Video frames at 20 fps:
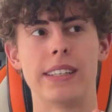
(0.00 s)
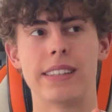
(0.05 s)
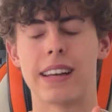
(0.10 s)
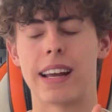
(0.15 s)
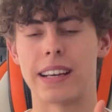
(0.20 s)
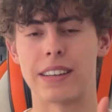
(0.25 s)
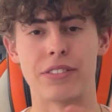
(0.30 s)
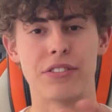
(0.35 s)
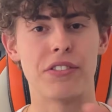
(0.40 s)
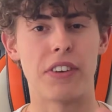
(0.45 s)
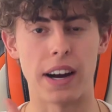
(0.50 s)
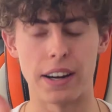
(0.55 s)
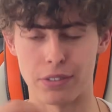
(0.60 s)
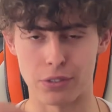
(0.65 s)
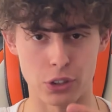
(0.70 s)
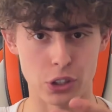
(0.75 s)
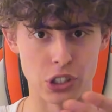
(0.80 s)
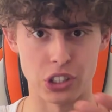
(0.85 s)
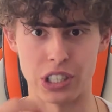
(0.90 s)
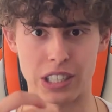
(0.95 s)
like 5
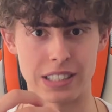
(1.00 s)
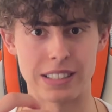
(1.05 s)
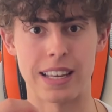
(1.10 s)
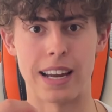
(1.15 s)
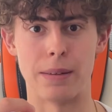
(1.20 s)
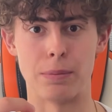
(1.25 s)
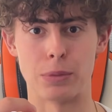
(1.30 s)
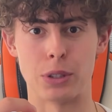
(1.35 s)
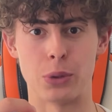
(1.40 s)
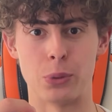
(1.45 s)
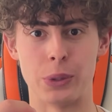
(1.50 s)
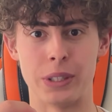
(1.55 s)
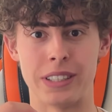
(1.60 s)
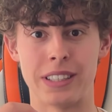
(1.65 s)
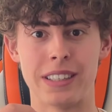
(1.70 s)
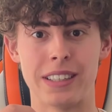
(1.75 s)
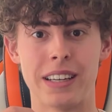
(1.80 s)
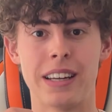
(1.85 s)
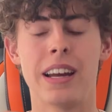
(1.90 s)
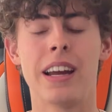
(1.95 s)
to 6 times a week,
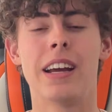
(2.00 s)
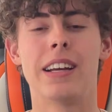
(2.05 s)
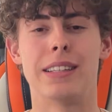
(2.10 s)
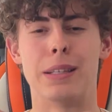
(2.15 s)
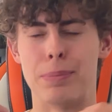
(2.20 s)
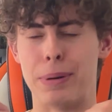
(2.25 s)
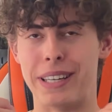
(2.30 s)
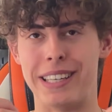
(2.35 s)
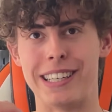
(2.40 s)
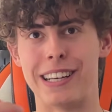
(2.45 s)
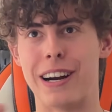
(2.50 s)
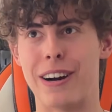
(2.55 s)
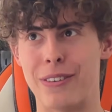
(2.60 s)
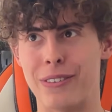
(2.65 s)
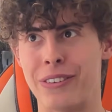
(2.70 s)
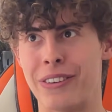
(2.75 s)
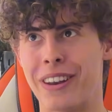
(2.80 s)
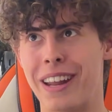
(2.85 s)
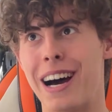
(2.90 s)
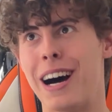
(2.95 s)
depending
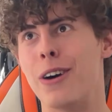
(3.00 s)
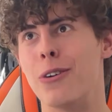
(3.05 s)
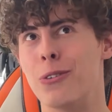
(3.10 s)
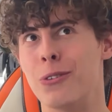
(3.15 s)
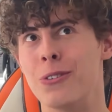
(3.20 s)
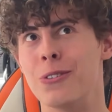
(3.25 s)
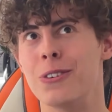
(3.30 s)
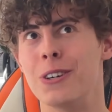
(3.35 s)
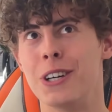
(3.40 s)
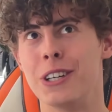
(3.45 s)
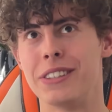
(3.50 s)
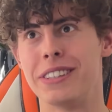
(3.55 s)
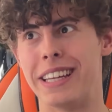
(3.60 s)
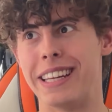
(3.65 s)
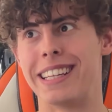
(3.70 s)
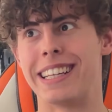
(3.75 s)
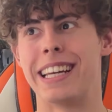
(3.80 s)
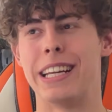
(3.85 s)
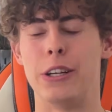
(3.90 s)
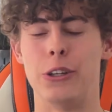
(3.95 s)
on how
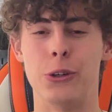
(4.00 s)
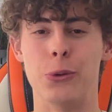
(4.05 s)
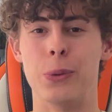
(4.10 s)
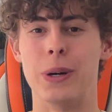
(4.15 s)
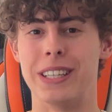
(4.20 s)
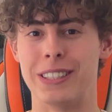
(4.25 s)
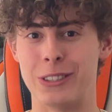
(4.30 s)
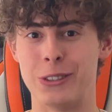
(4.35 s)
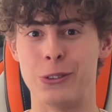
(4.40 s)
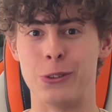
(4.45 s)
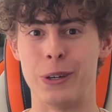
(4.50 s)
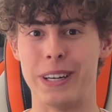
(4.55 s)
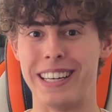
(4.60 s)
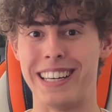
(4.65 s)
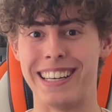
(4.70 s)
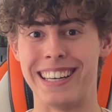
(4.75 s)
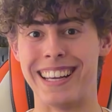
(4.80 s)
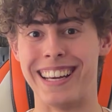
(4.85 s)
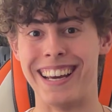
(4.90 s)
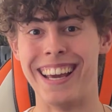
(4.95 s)
dedicated you were to
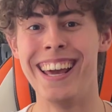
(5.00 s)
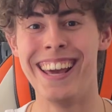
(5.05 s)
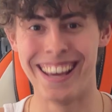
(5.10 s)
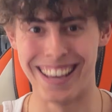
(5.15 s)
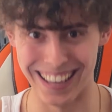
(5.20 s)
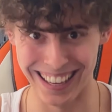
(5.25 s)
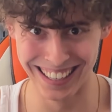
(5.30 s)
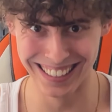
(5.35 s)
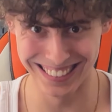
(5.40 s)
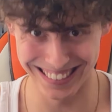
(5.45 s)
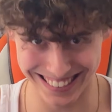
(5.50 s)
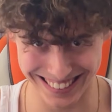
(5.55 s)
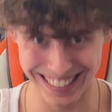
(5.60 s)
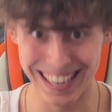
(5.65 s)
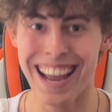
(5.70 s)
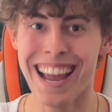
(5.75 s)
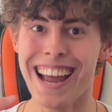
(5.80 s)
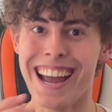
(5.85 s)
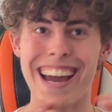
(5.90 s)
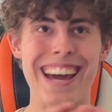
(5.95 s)
training legs.
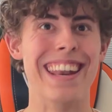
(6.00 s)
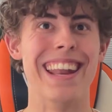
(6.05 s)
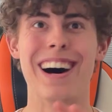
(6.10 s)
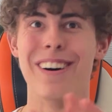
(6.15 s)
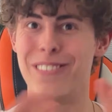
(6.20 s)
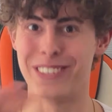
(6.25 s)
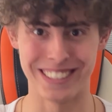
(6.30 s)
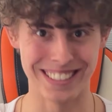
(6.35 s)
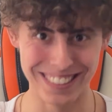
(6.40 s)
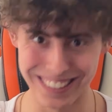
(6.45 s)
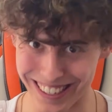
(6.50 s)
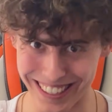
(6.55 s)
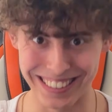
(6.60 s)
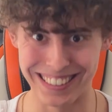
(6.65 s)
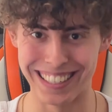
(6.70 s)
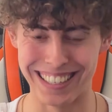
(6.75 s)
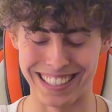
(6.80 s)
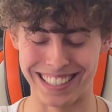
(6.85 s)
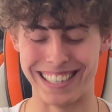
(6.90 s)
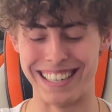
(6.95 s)
And I was not
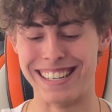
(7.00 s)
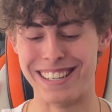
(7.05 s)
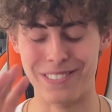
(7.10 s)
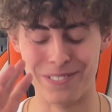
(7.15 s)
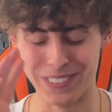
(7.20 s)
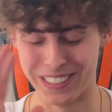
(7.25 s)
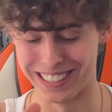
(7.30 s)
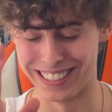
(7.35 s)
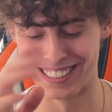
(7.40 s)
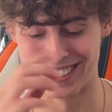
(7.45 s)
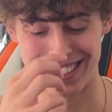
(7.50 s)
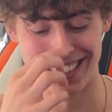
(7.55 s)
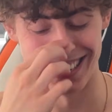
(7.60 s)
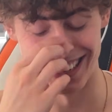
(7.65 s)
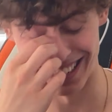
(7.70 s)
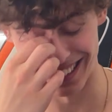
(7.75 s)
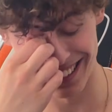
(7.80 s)
dedicated, let me just say that.